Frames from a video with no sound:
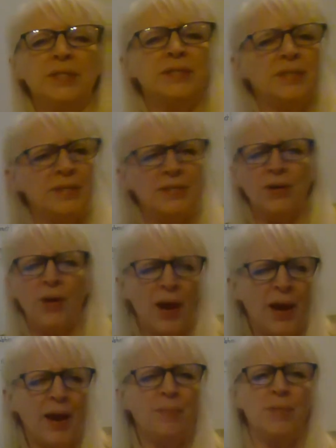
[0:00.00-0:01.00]
It's
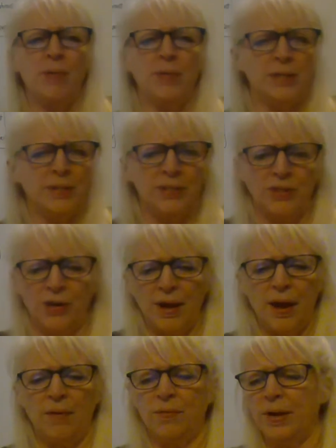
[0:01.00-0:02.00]
okay, maybe just start out